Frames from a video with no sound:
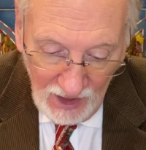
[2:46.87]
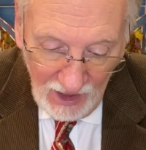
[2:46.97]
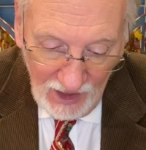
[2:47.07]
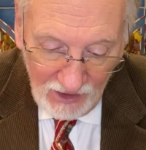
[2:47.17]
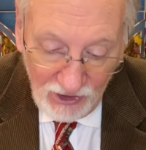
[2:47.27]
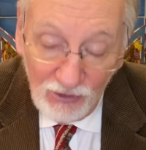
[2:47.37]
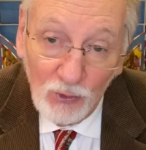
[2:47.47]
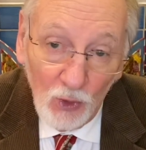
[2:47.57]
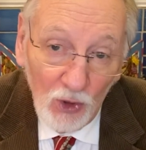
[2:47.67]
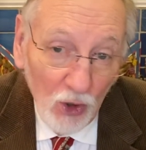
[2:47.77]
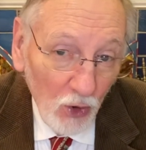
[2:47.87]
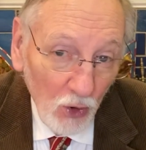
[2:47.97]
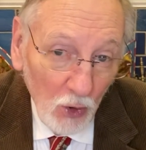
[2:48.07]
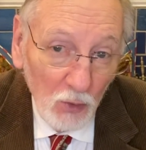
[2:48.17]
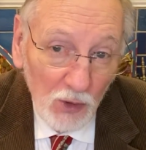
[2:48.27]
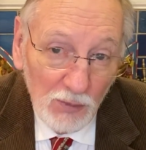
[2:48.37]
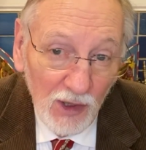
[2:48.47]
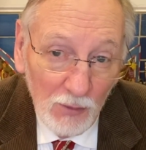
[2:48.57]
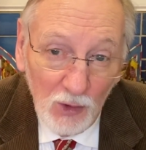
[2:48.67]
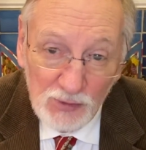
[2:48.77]
and therefore her home would be
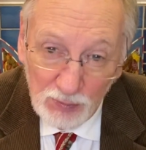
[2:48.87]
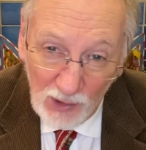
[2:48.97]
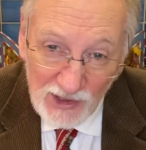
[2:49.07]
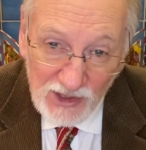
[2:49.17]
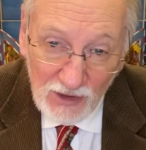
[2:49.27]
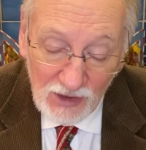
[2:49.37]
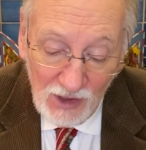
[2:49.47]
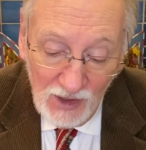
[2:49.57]
the most pleasant